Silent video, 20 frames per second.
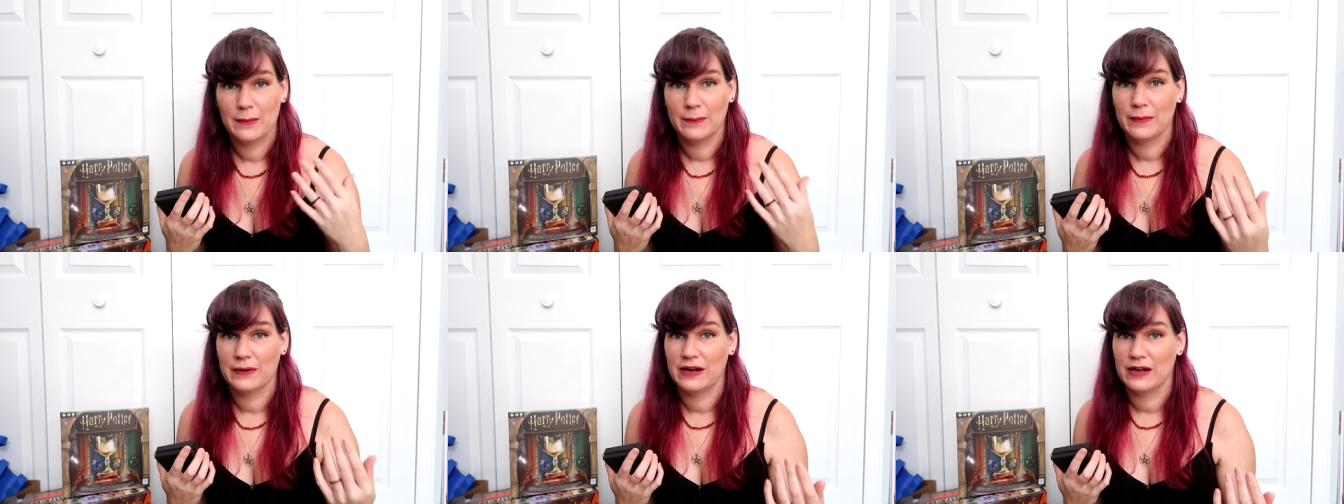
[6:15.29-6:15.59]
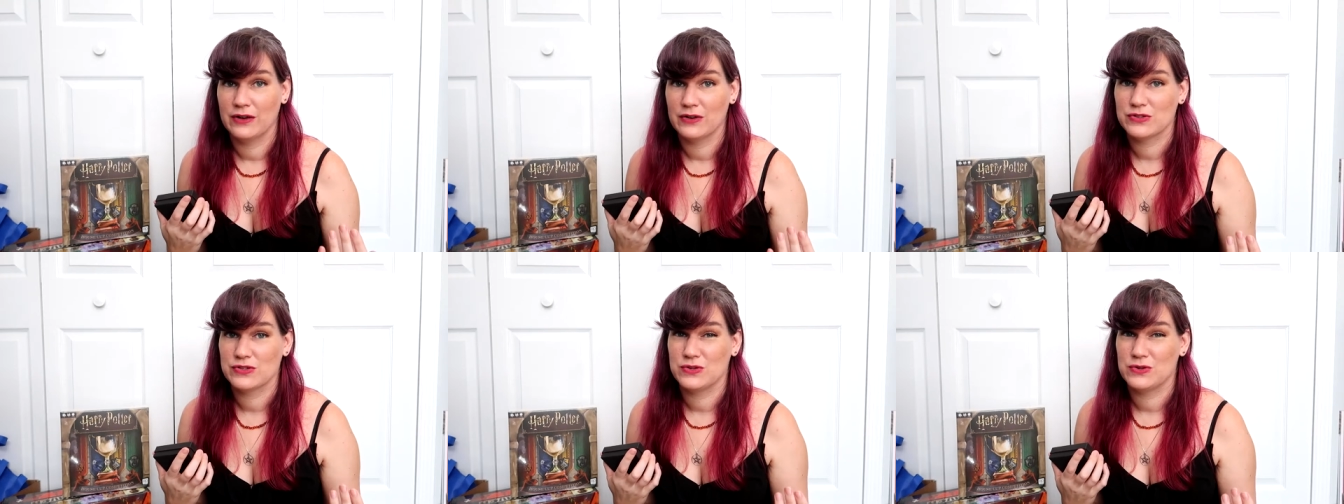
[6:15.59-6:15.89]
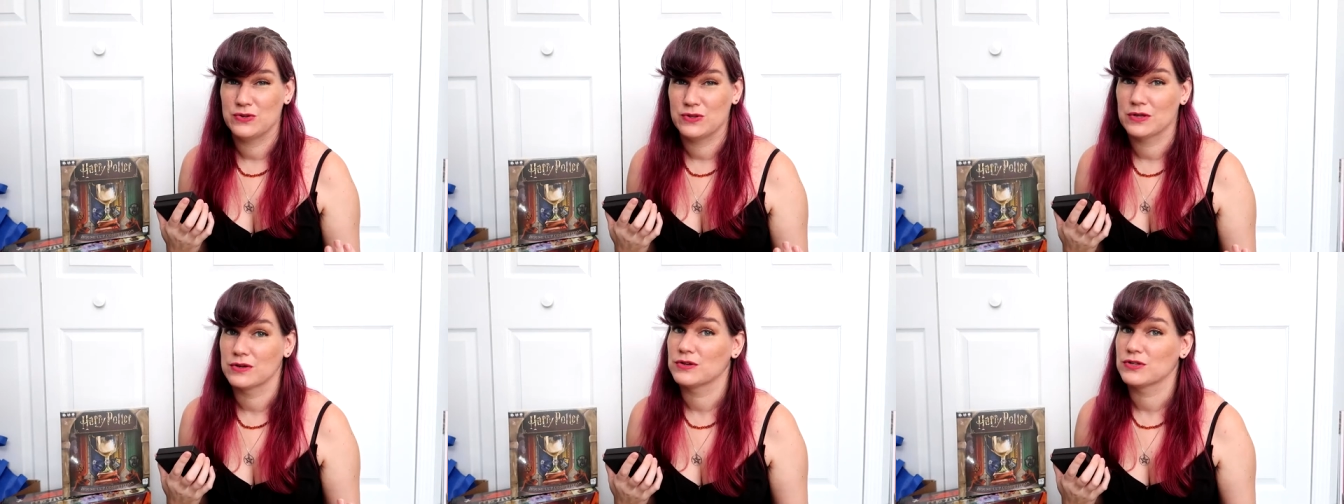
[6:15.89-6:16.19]
but I also
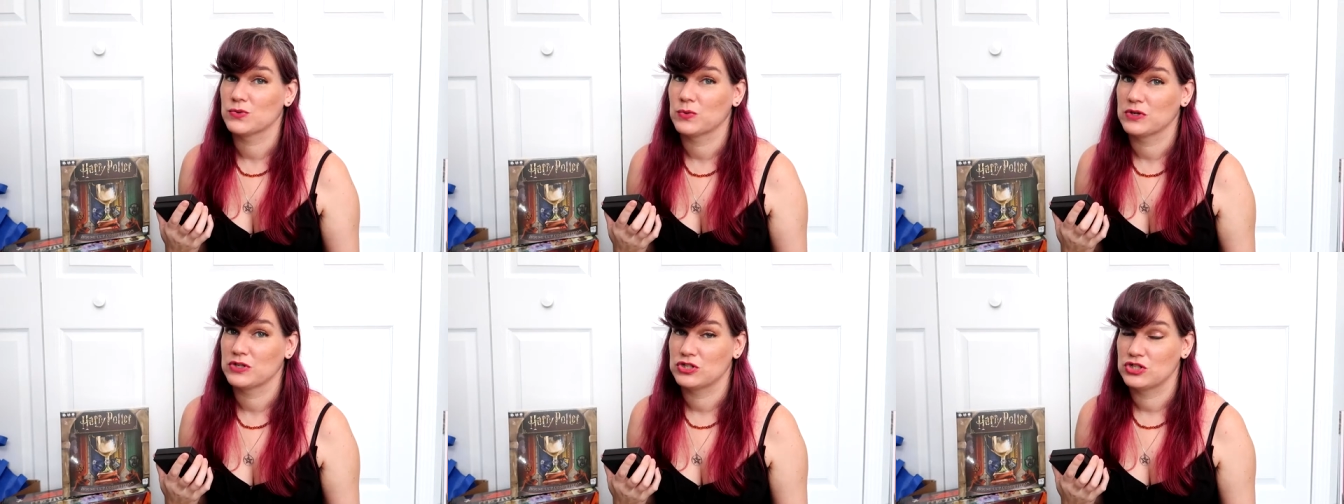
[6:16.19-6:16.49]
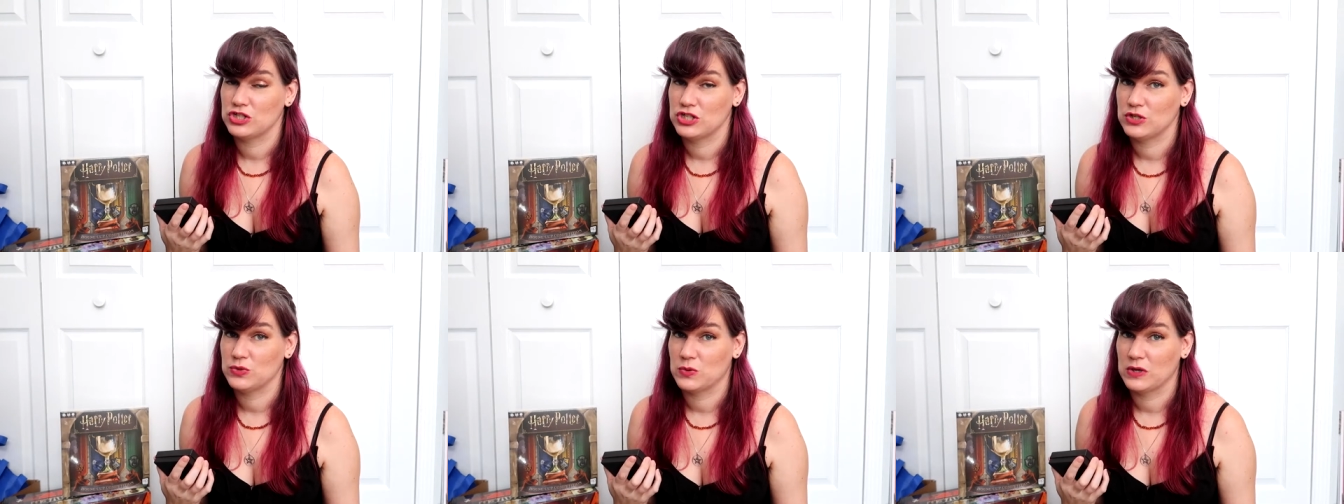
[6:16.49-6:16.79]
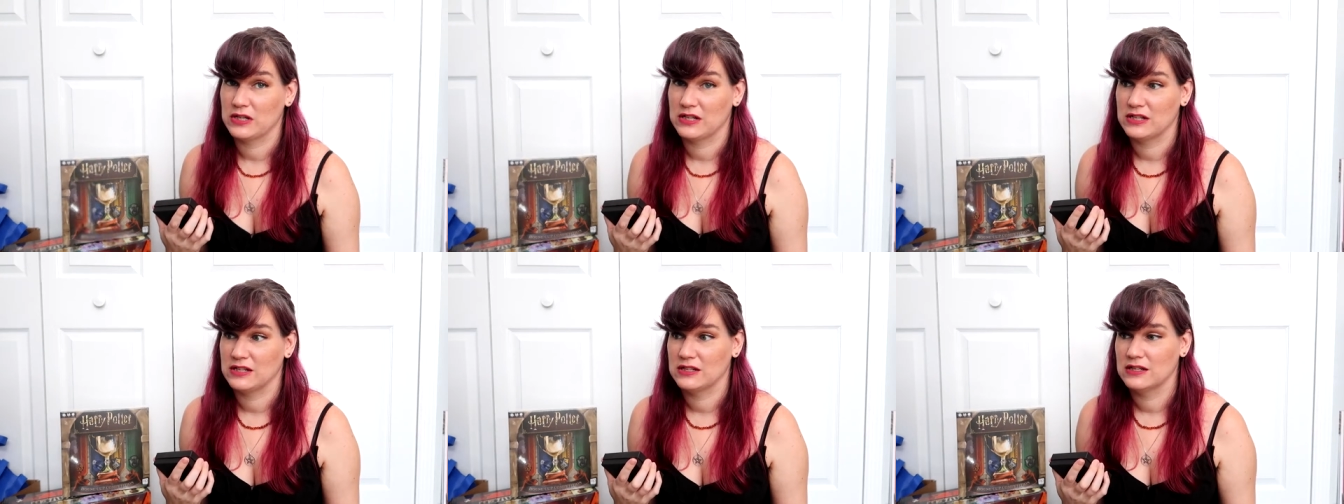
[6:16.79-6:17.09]
knew there was one she
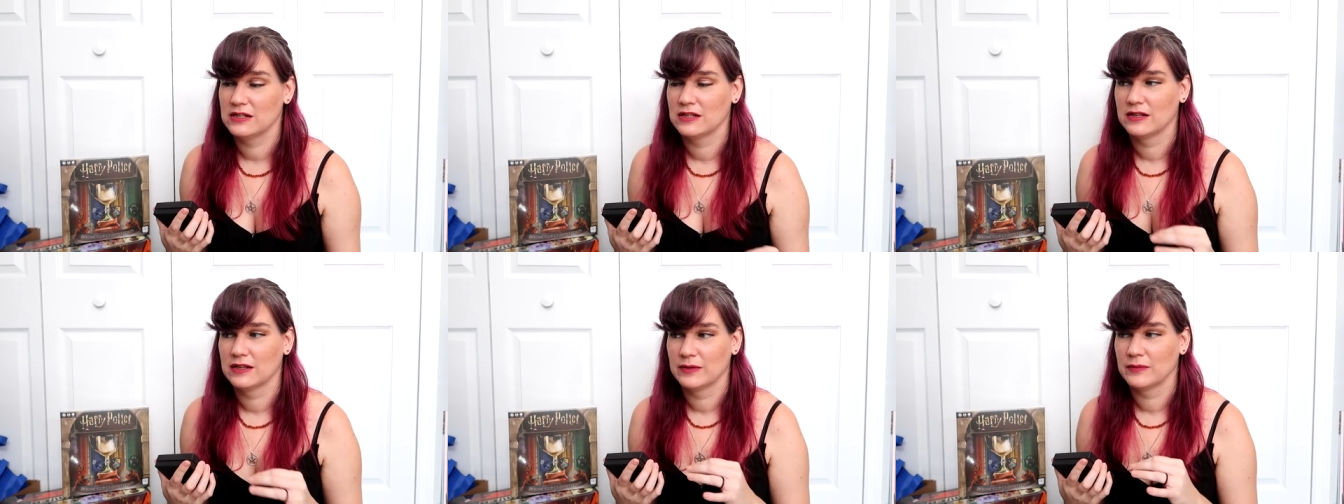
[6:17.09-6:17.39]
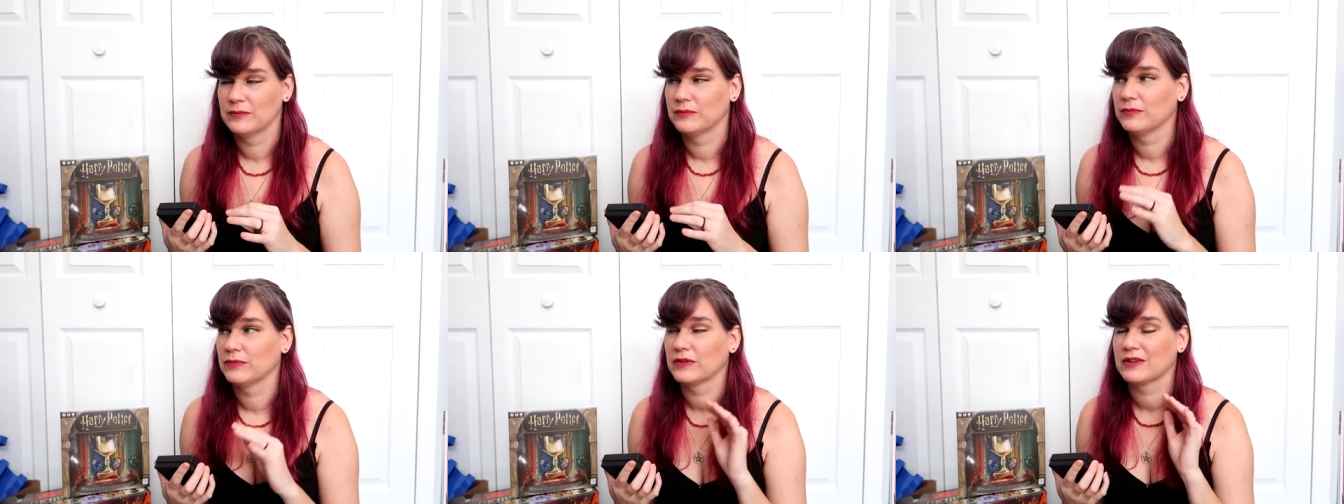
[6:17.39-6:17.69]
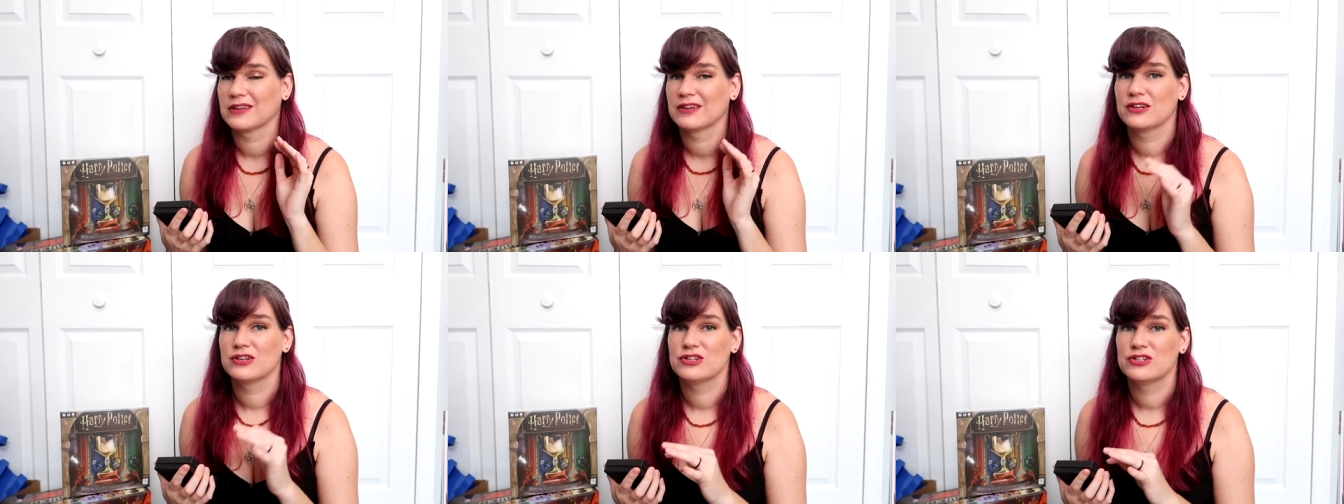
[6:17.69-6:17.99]
wanted.
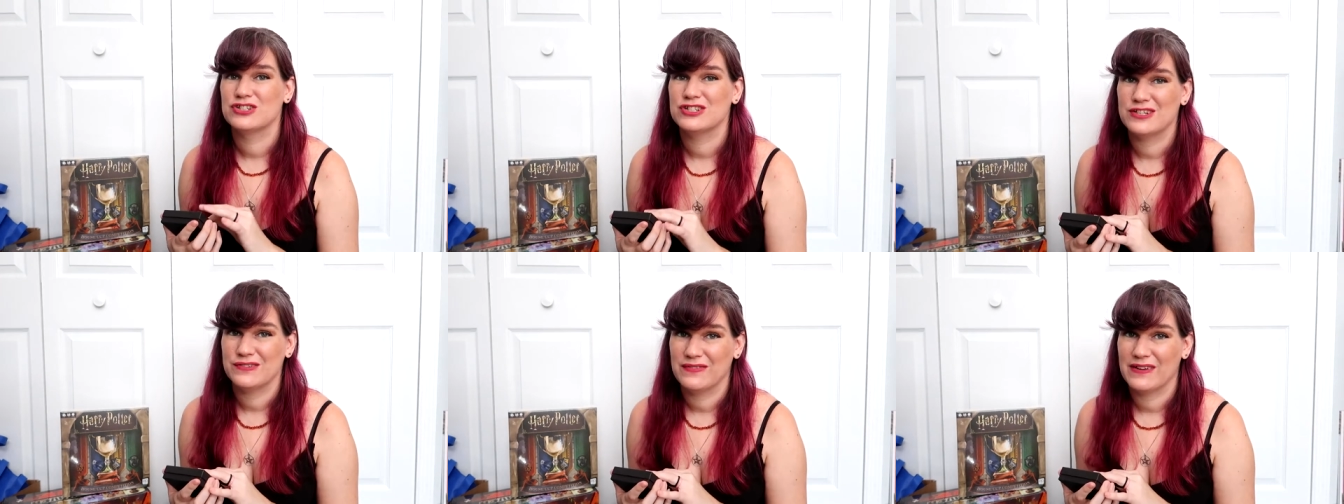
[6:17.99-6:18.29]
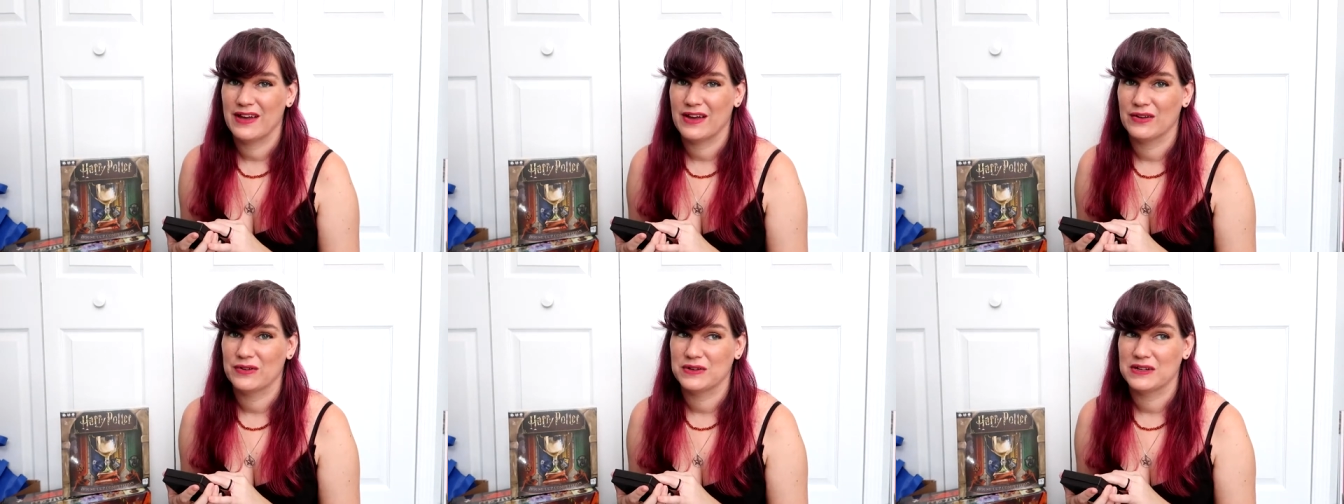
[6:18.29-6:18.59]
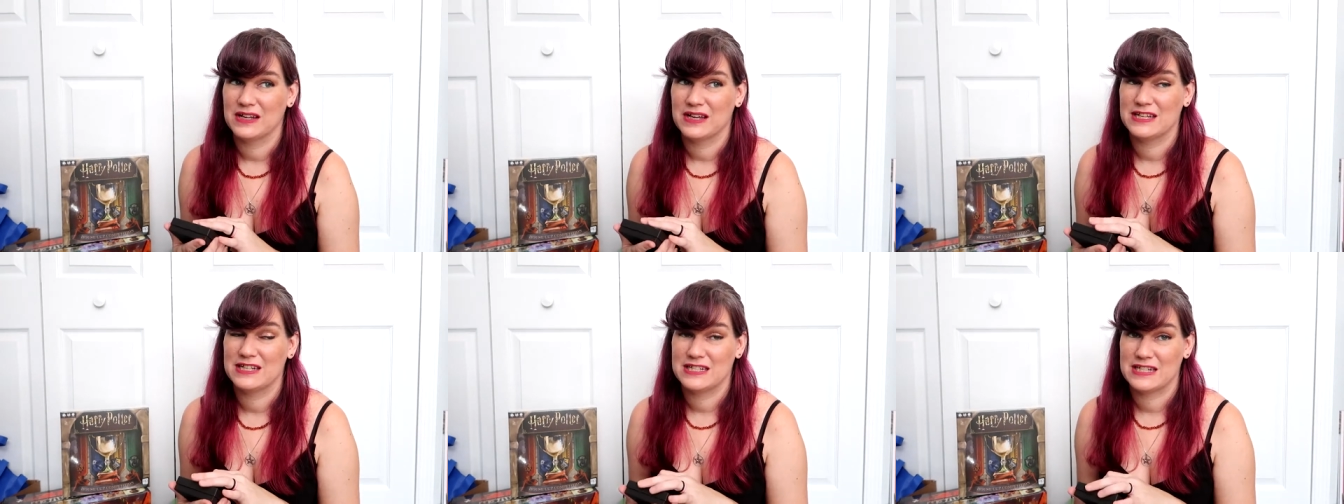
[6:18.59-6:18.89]
She found
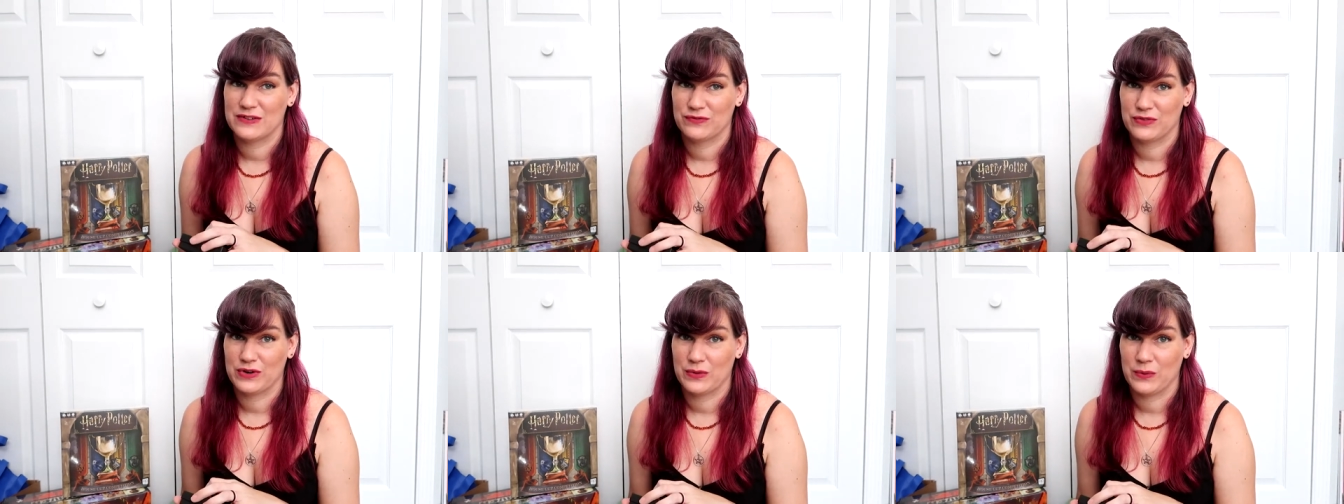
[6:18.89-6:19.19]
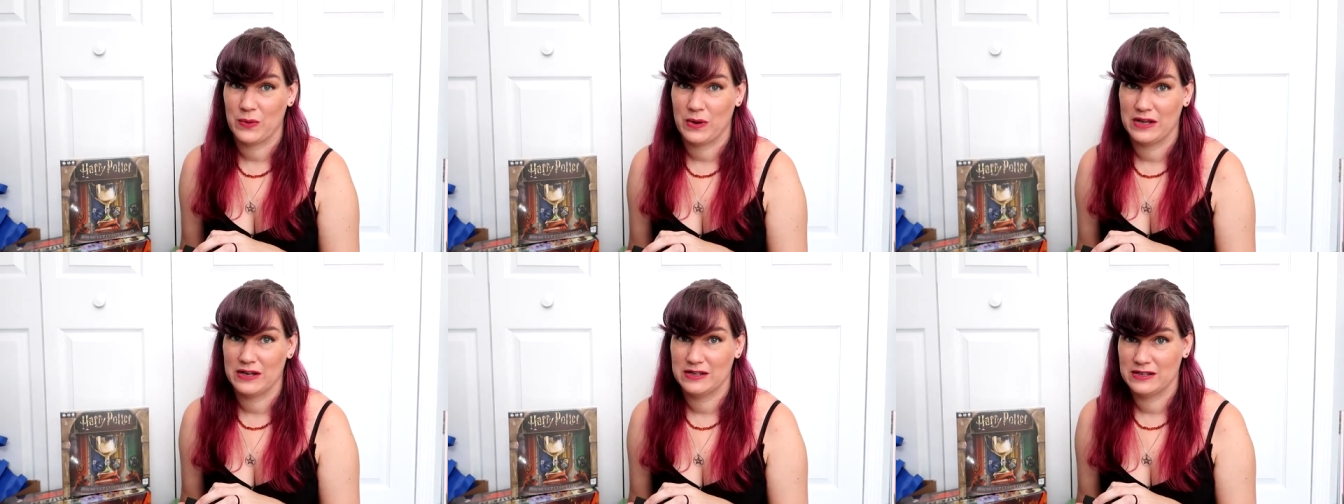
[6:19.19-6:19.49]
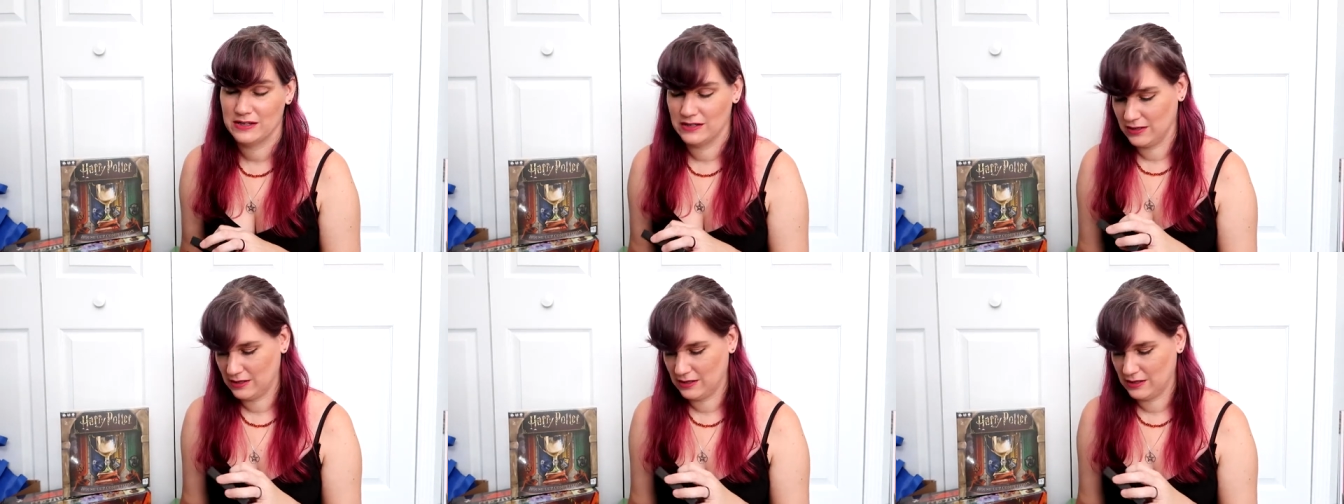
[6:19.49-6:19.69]
a different one,